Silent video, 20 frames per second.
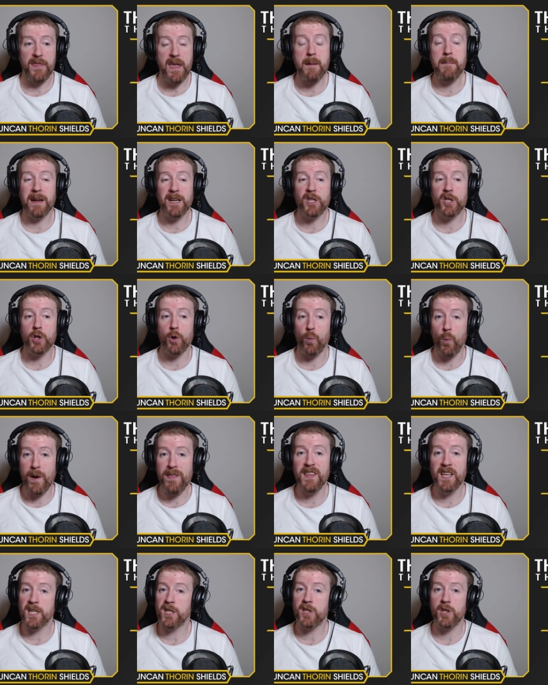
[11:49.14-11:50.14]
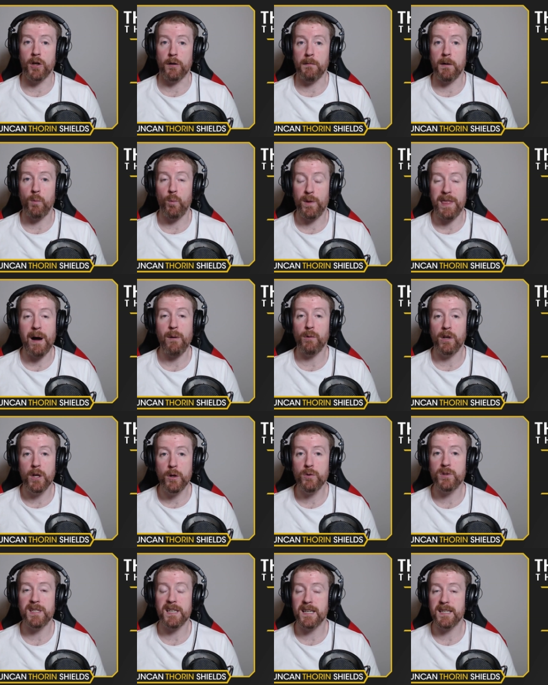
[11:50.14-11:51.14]
They managed to win this tournament without
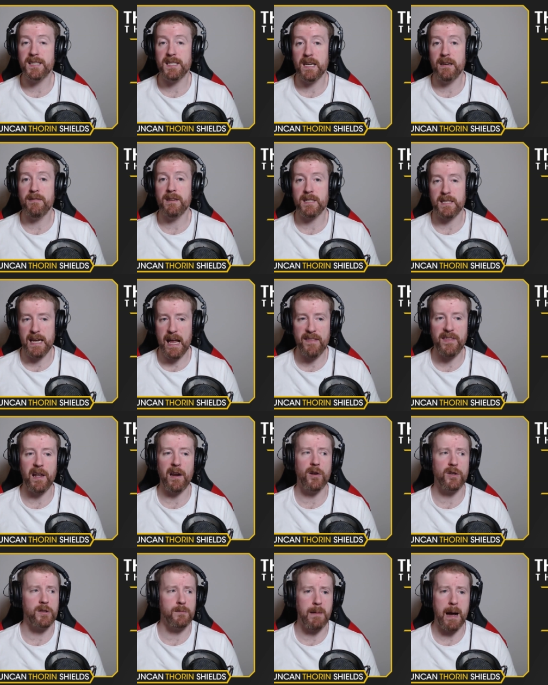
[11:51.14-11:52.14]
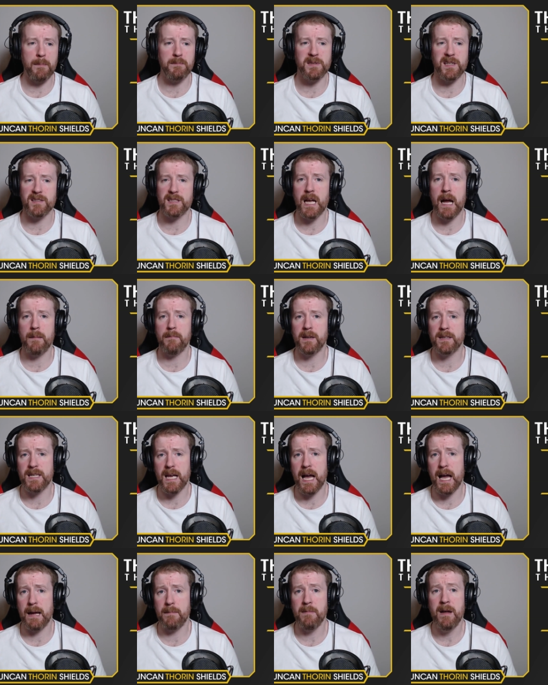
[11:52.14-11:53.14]
losing a series. Yeah, they lost maps at time to
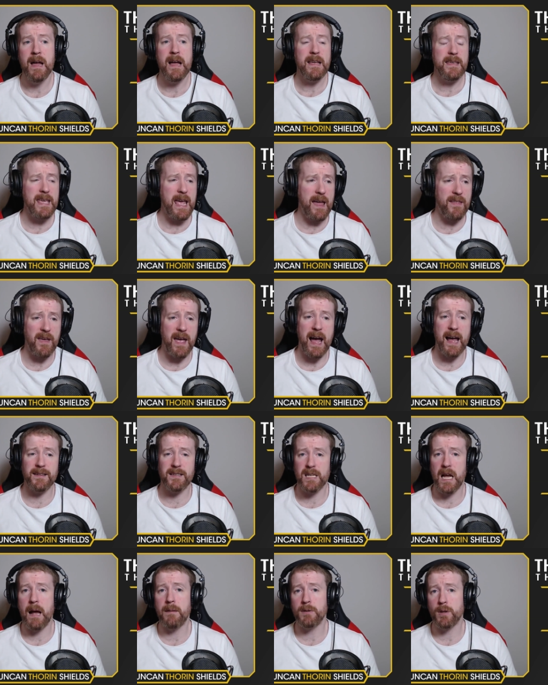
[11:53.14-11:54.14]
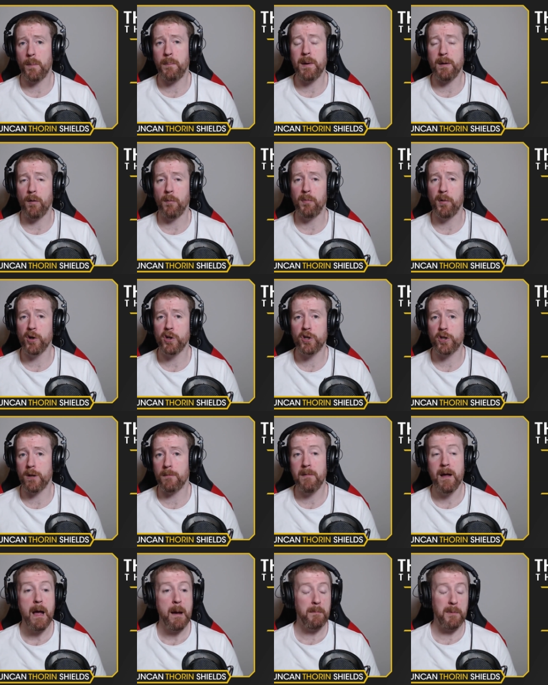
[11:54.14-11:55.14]
time. Yeah, yeah, they had times where people pushed
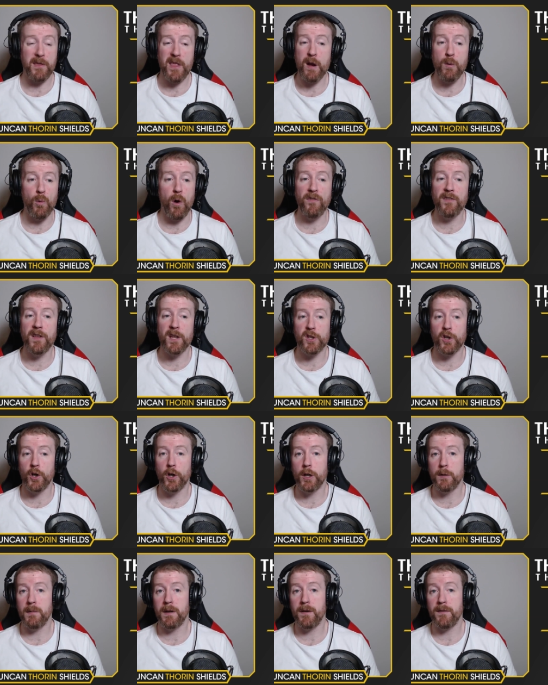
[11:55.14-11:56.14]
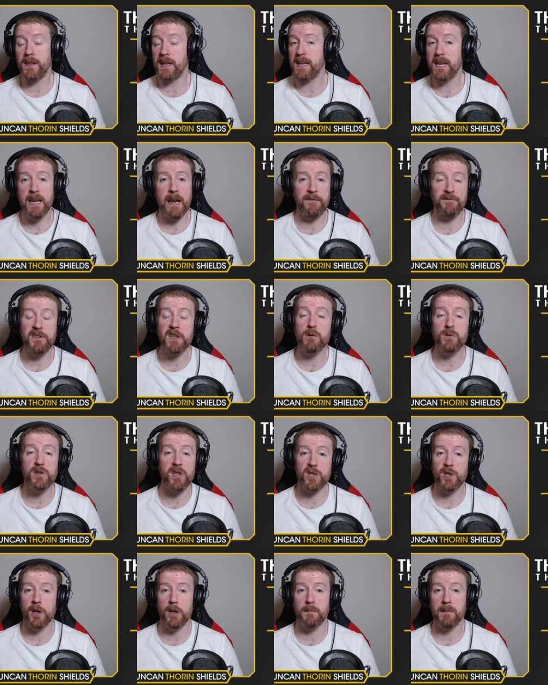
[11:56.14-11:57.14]
them, but they won the tournament. They didn't have to use
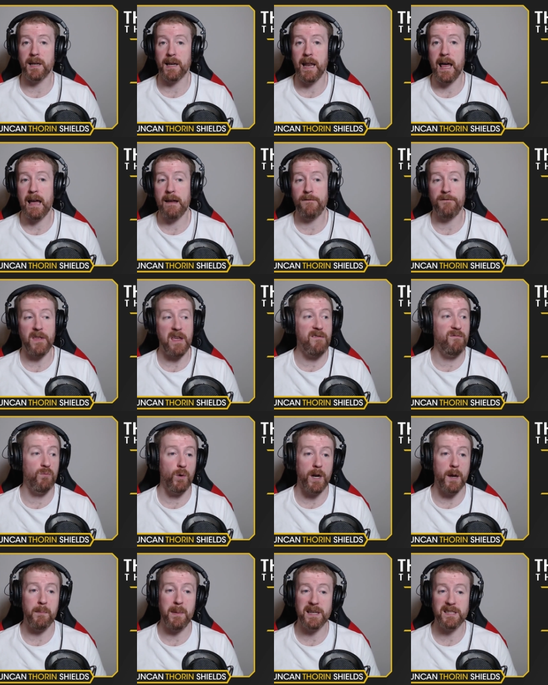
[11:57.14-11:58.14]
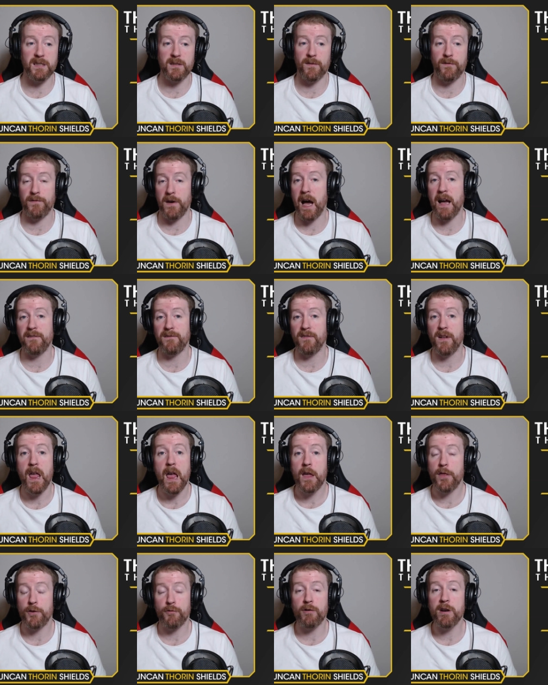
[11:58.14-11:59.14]
the tournament life. They even won a best of five,
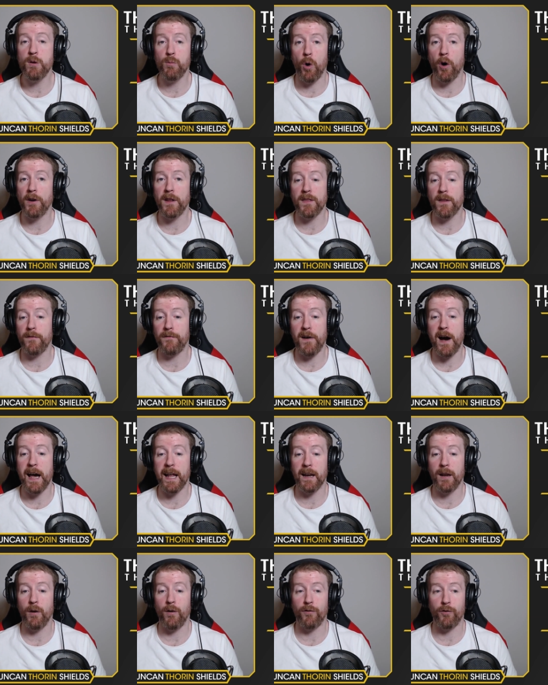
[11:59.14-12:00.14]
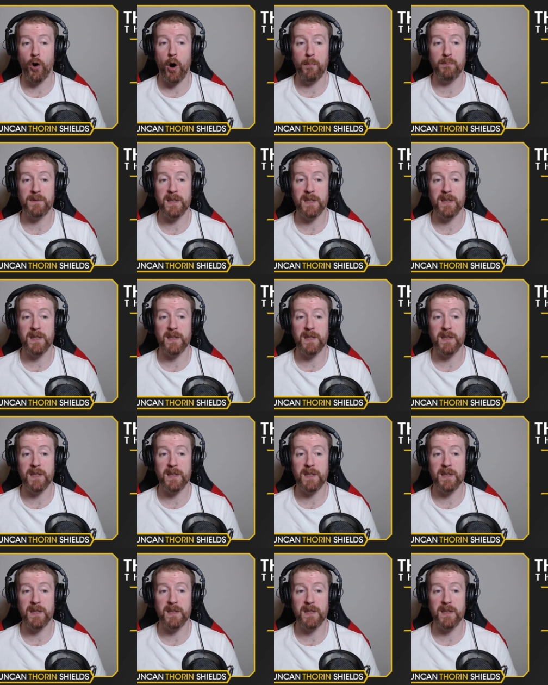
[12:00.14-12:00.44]
3 1 in the final over